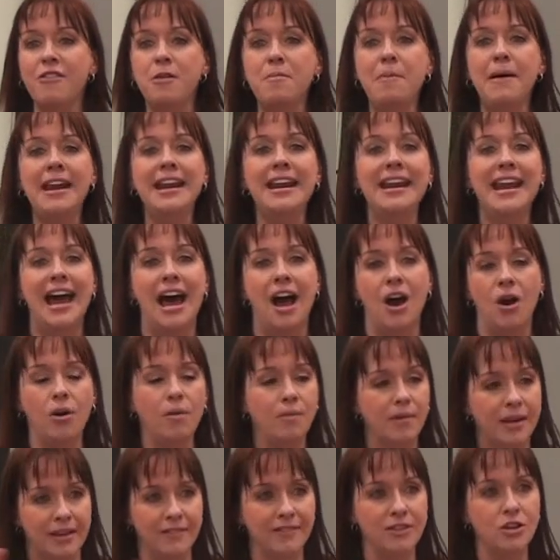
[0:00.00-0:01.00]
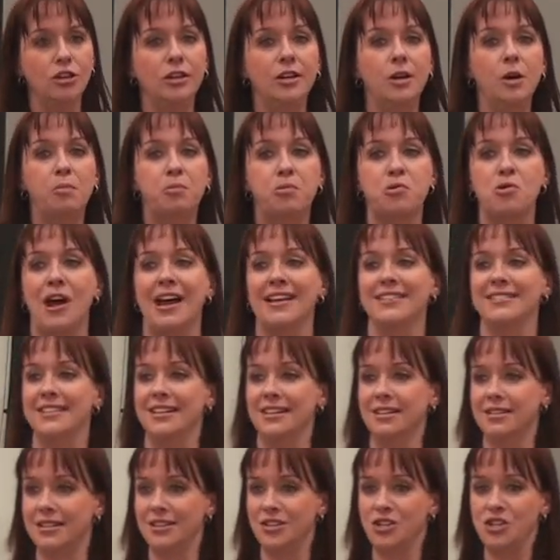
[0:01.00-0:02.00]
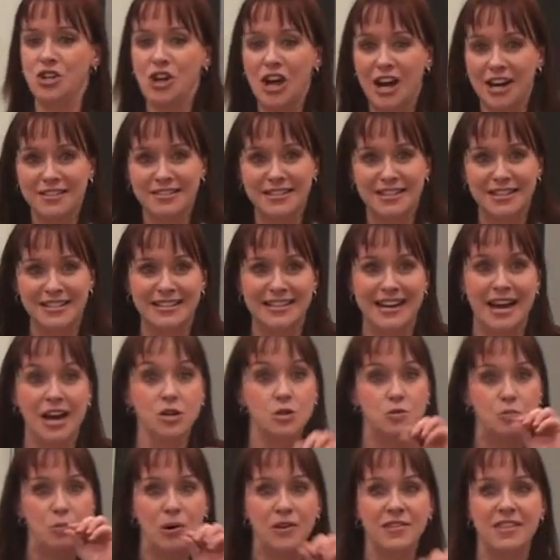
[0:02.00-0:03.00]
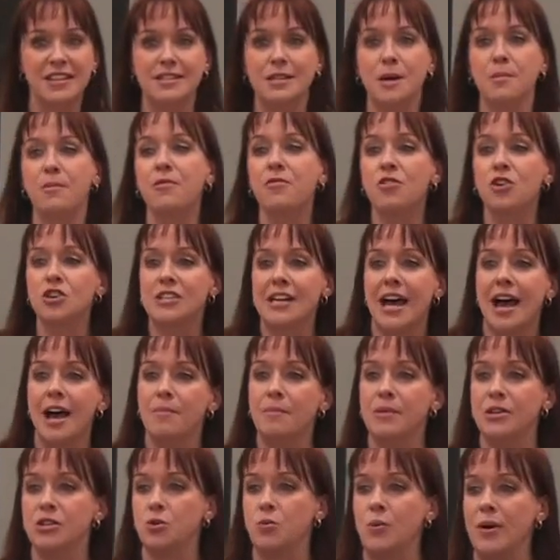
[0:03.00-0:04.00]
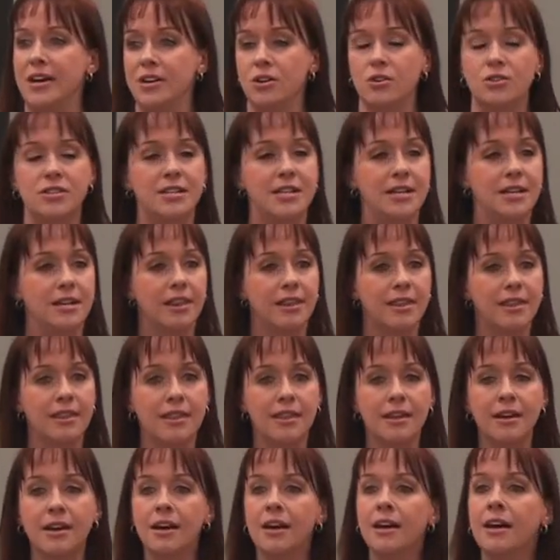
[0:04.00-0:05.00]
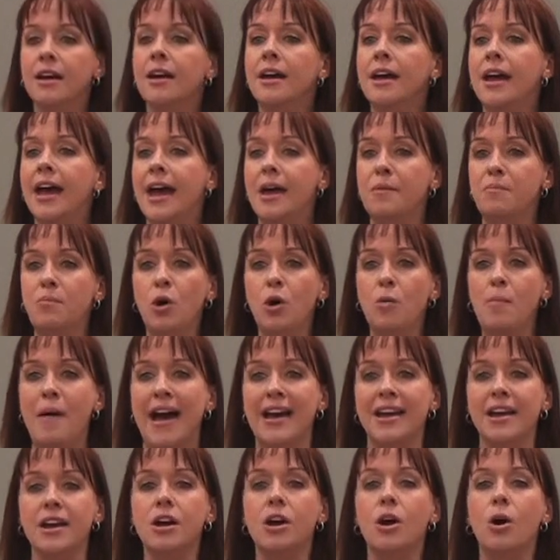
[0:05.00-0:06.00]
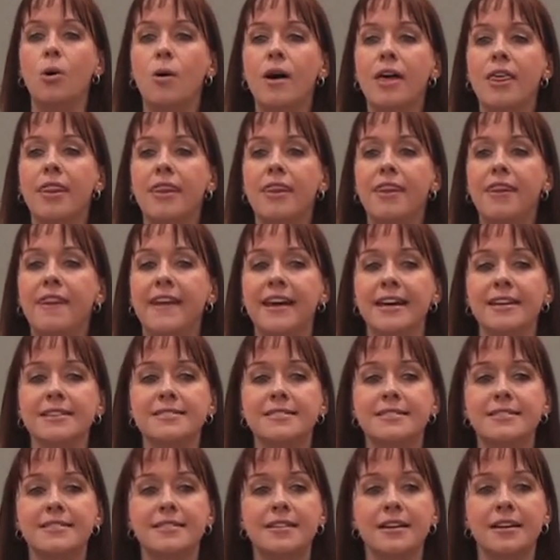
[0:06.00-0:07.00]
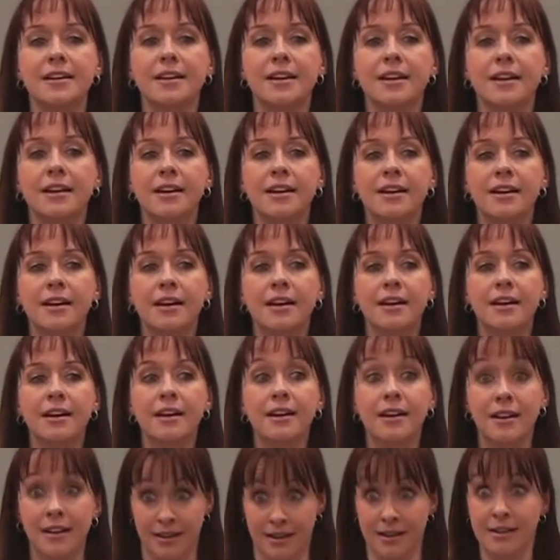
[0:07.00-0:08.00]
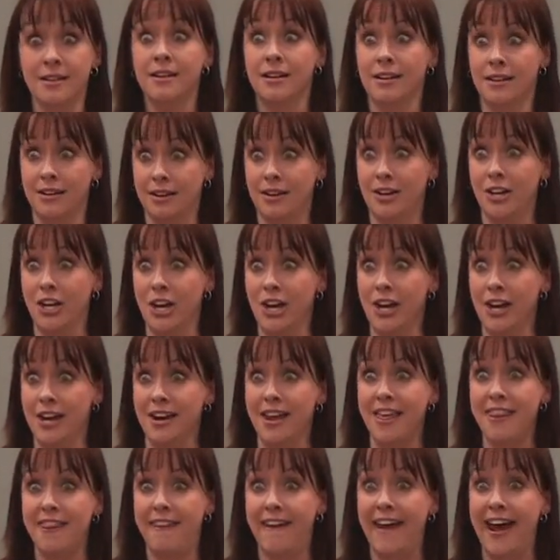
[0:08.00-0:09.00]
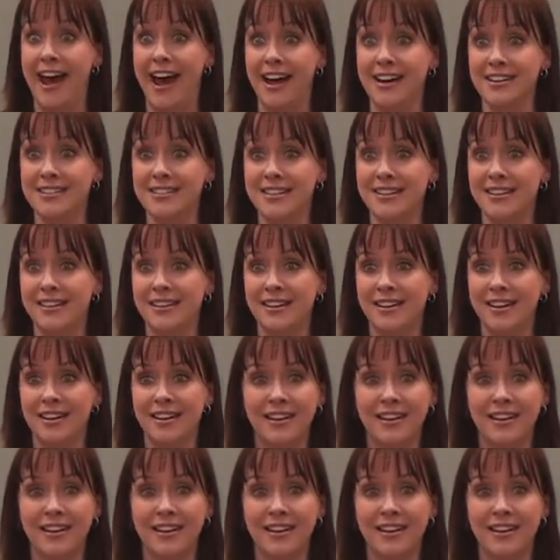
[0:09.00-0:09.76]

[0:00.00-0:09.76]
everybody now, I'm giving you a little present, teaching how to say TH. Put the tip of your tongue between your teeth and pull back and go this. this. Good, that